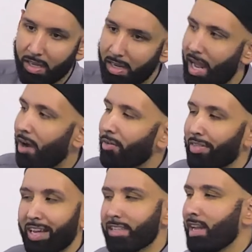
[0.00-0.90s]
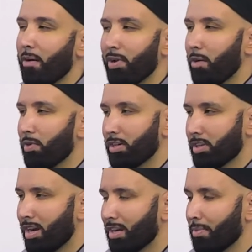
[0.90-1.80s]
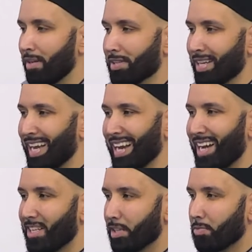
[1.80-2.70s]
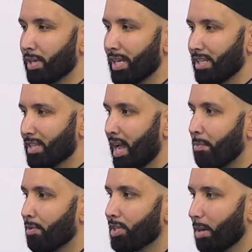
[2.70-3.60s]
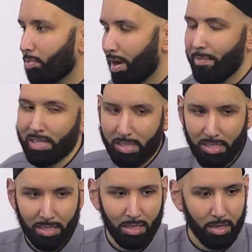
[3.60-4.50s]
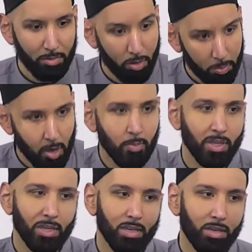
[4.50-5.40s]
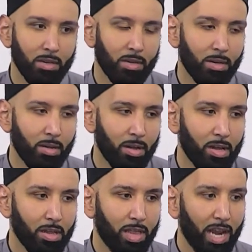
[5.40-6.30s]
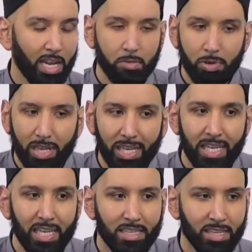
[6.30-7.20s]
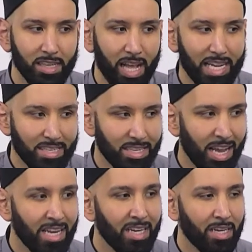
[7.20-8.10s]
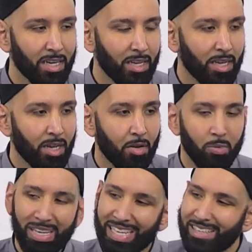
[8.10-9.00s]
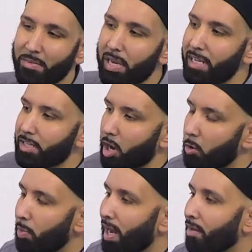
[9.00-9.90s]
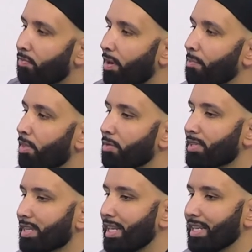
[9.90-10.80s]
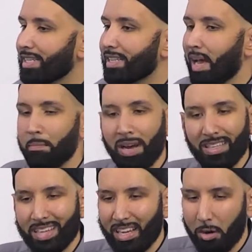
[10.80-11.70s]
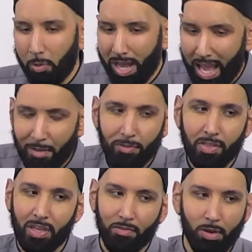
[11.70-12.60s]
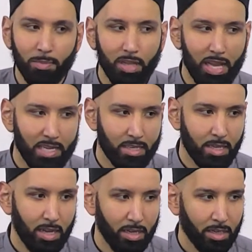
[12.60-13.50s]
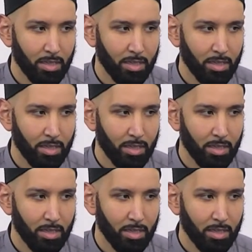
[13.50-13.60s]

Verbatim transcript: Now, that's not what I want to talk about tonight. I just want to establish a premise for a moment that as we're getting into the last 10, we need to make tawbah from those things that might take away everything from the last 10.